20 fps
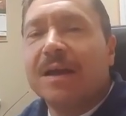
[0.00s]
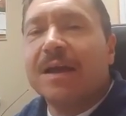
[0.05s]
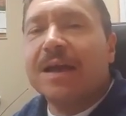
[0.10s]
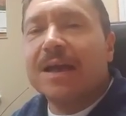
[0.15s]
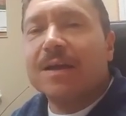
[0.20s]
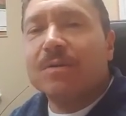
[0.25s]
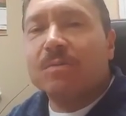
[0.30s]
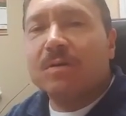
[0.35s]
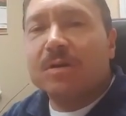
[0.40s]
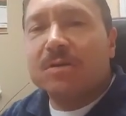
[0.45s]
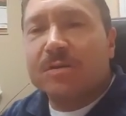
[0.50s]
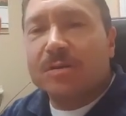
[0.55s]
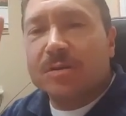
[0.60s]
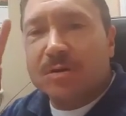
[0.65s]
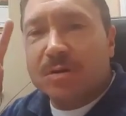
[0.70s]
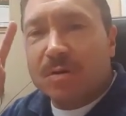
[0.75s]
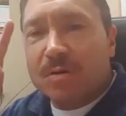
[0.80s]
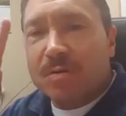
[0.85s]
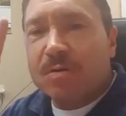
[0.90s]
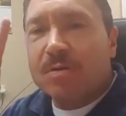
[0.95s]
He
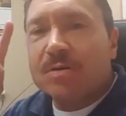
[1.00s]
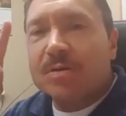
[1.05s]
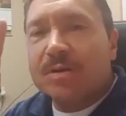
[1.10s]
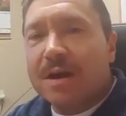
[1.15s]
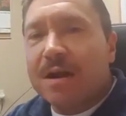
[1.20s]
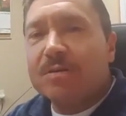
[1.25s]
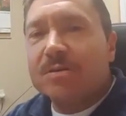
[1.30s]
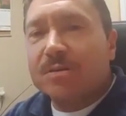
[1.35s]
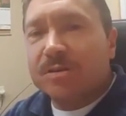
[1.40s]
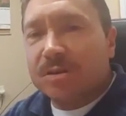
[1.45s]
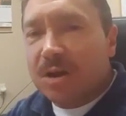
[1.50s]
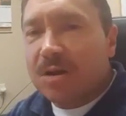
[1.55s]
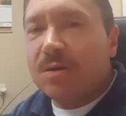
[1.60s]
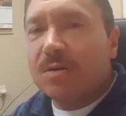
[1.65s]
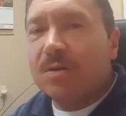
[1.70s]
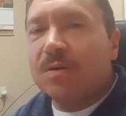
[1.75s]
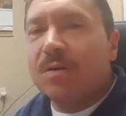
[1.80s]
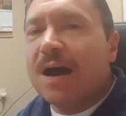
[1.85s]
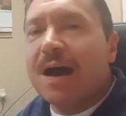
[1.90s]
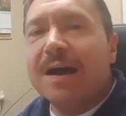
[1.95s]
restores our
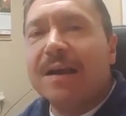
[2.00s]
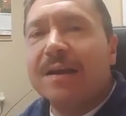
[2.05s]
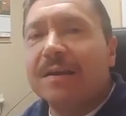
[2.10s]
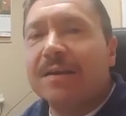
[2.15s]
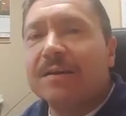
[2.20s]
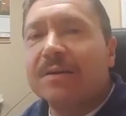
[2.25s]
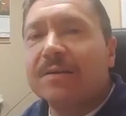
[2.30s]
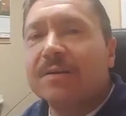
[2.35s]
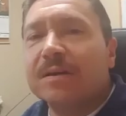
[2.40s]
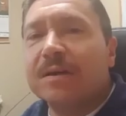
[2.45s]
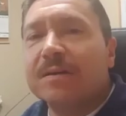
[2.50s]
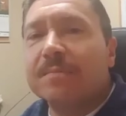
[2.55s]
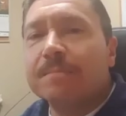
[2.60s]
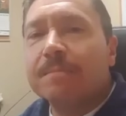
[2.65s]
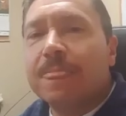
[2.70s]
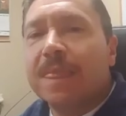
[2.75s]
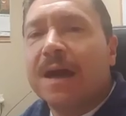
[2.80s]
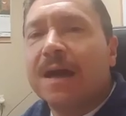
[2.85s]
soul. Hallelujah.